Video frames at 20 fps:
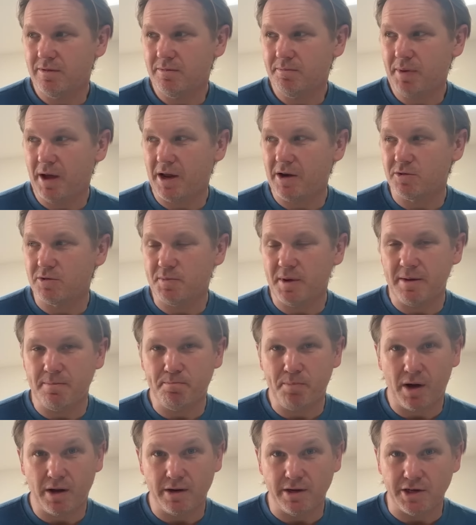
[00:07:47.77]
Penaud's being
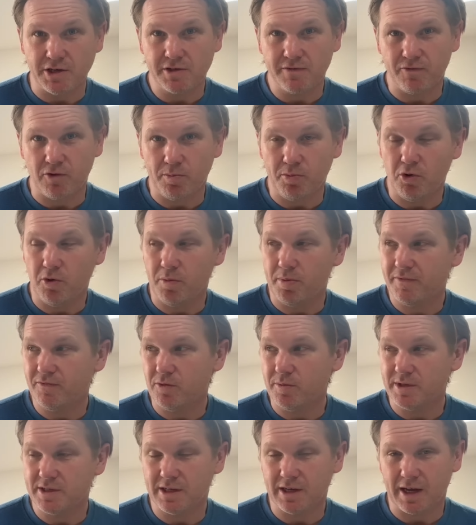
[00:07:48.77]
punished for a poor
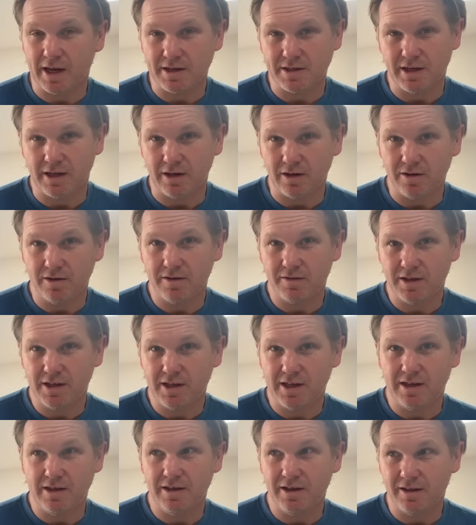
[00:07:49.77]
performance against England. I think
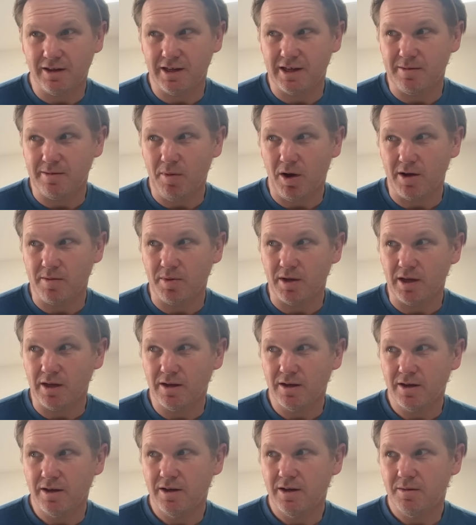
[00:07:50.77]
he might be,
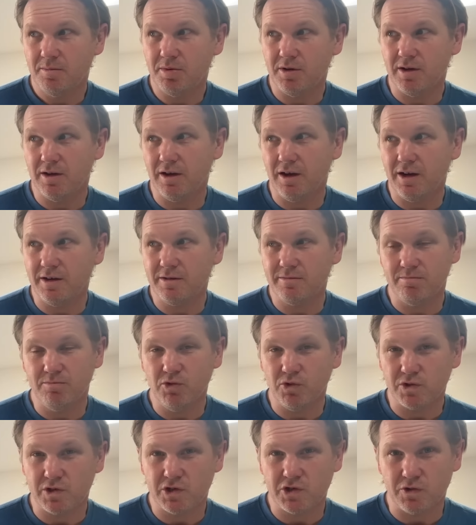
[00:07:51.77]
but I'm
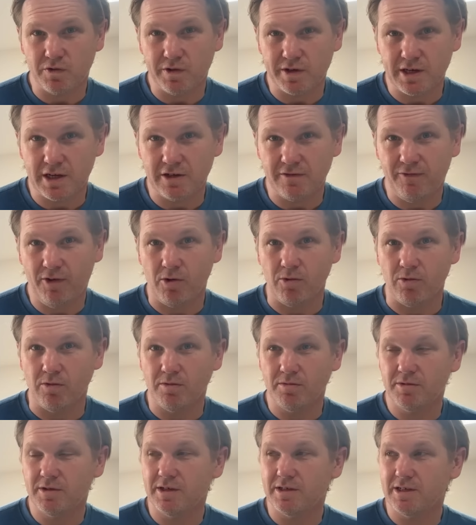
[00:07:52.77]
not so sure it's his fault,
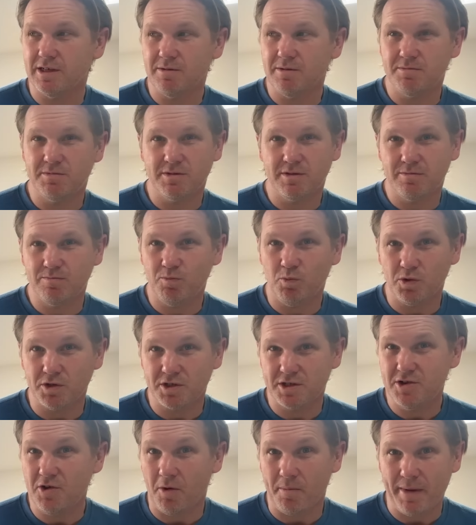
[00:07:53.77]
because he
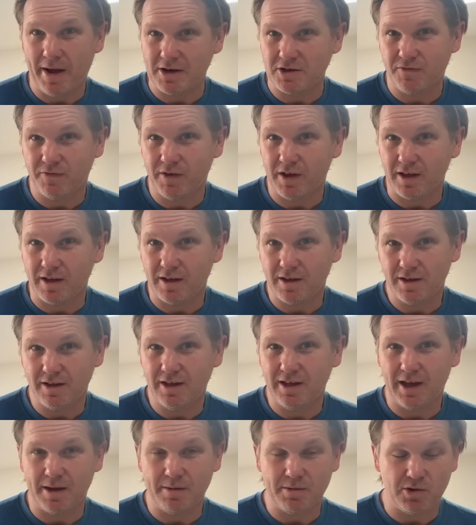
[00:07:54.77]
was not match fit. He
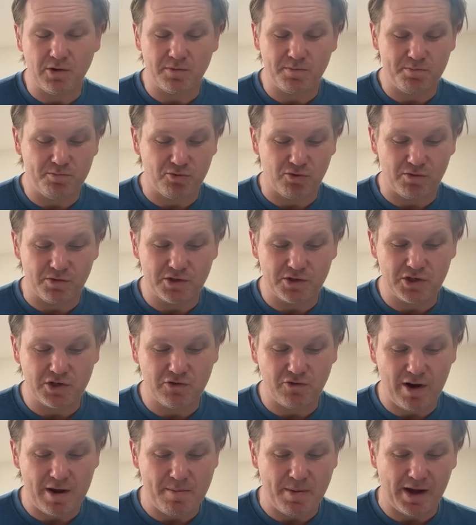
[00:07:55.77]
got brought
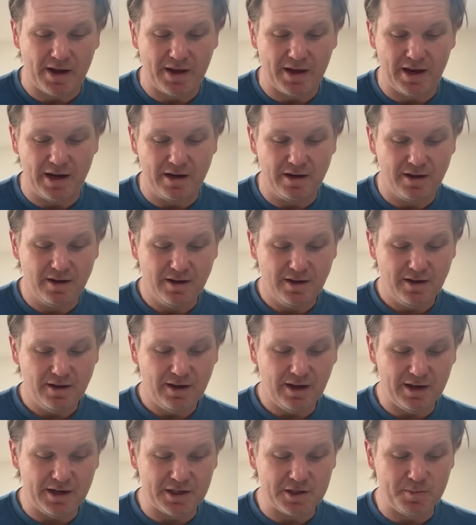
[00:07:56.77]
straight back in
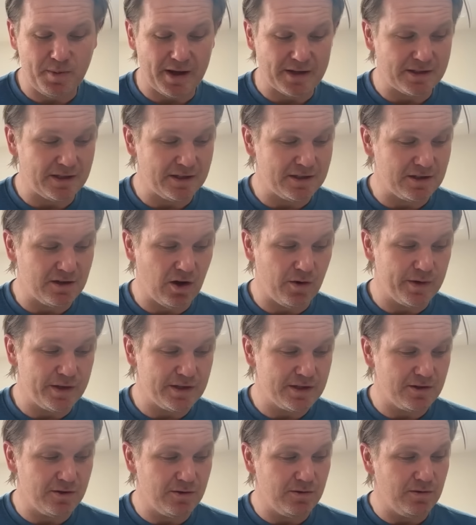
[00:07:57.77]
and expected to go
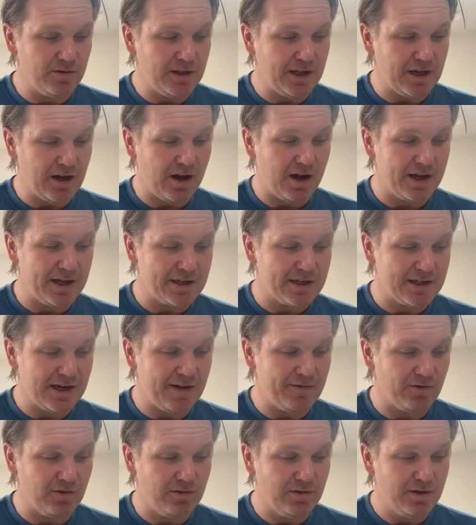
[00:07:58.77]
into the highest
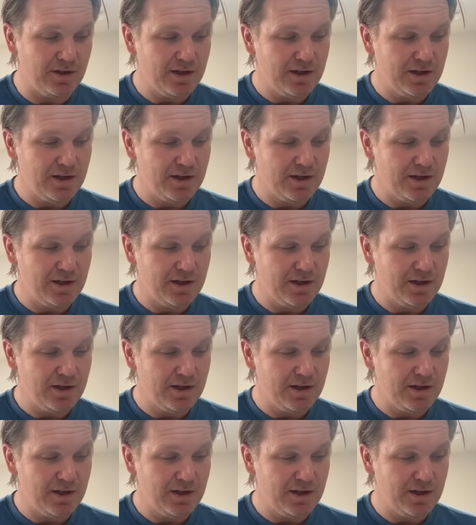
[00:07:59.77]
level